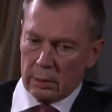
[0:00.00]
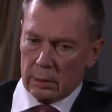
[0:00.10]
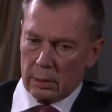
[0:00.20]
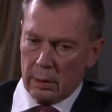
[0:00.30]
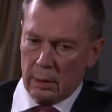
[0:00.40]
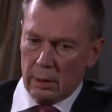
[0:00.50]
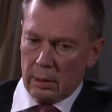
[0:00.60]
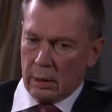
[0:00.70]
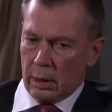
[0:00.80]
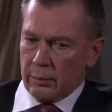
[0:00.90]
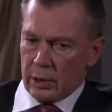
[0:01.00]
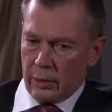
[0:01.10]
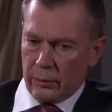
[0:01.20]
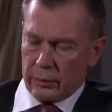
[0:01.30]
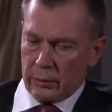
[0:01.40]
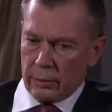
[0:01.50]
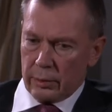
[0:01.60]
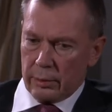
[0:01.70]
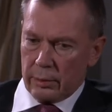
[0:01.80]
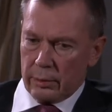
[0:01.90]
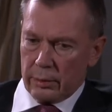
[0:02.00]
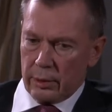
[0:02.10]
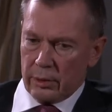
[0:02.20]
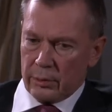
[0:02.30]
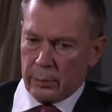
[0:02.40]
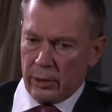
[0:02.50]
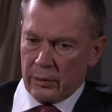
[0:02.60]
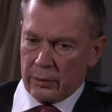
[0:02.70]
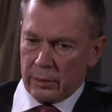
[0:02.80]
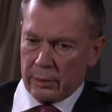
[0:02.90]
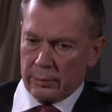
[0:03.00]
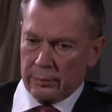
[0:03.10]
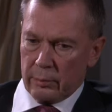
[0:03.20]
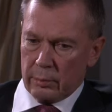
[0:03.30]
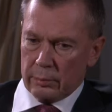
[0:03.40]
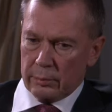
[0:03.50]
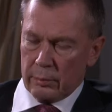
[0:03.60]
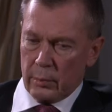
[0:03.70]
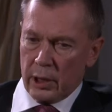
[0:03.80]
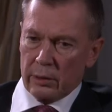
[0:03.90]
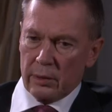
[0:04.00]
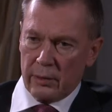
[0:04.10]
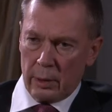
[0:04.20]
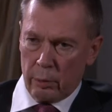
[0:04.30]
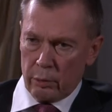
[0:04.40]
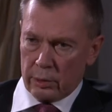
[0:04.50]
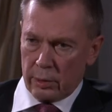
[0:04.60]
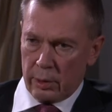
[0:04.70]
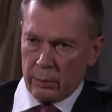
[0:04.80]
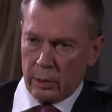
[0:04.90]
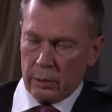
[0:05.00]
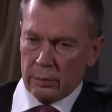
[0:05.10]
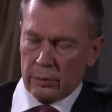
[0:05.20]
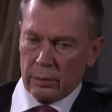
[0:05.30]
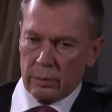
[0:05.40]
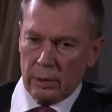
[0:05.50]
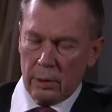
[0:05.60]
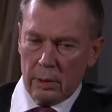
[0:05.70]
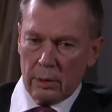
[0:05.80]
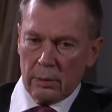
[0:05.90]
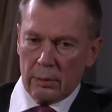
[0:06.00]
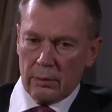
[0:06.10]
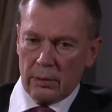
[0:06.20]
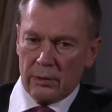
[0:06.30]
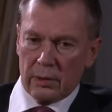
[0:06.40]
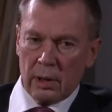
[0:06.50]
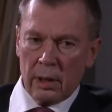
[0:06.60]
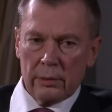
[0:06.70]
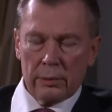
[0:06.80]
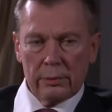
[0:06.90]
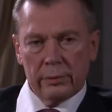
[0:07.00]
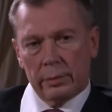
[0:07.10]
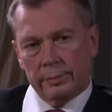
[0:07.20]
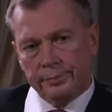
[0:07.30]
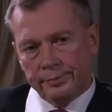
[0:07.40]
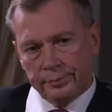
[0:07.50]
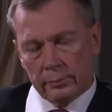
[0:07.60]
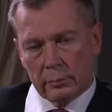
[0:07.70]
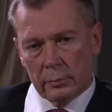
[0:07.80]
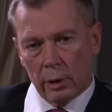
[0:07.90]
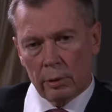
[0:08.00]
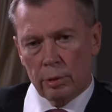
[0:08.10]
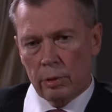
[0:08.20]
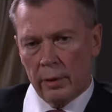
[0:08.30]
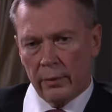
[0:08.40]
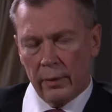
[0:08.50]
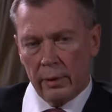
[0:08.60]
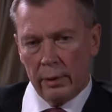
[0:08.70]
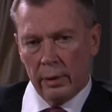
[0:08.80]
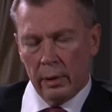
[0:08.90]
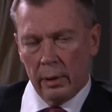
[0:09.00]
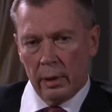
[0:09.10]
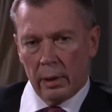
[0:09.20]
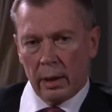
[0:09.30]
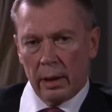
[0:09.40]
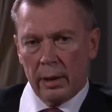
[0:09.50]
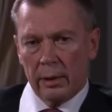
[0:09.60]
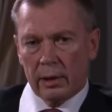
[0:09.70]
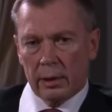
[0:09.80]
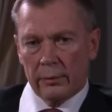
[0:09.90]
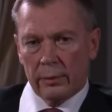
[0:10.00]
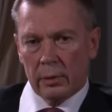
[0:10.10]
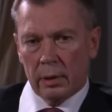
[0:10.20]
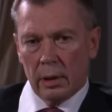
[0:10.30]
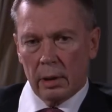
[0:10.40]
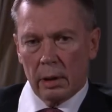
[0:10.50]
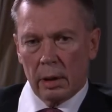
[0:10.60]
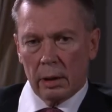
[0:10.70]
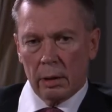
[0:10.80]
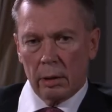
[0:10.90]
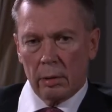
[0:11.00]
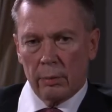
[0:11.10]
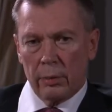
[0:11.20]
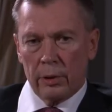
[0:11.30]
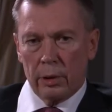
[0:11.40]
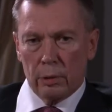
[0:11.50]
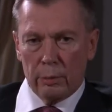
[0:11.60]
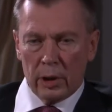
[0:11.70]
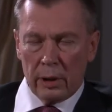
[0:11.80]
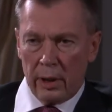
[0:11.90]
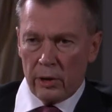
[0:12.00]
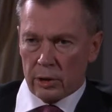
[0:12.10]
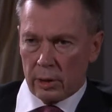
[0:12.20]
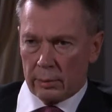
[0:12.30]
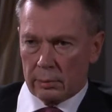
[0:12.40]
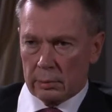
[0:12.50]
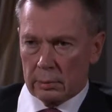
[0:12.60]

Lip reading: You know, I've just expressed my disappointment about this kind of, how should I say, collective obnubilation.